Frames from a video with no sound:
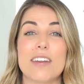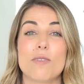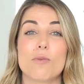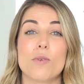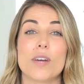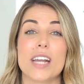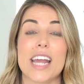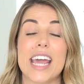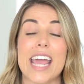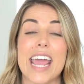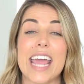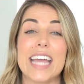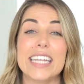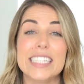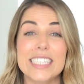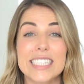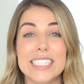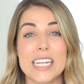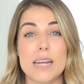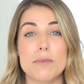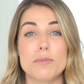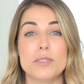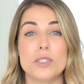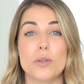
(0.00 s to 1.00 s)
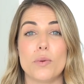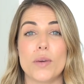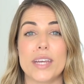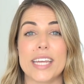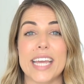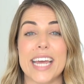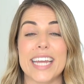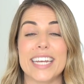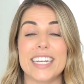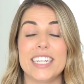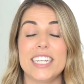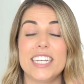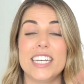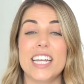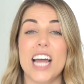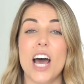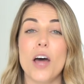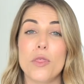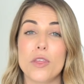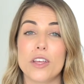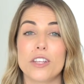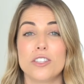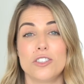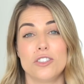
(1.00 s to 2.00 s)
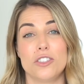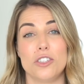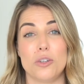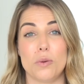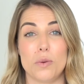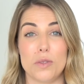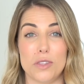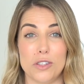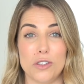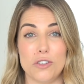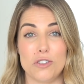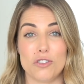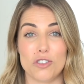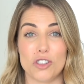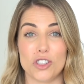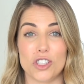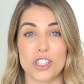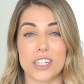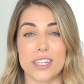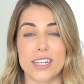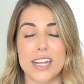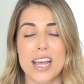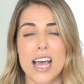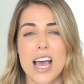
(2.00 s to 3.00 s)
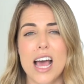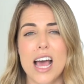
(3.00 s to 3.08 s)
And what I ended up doing had nothing to do with nutrition.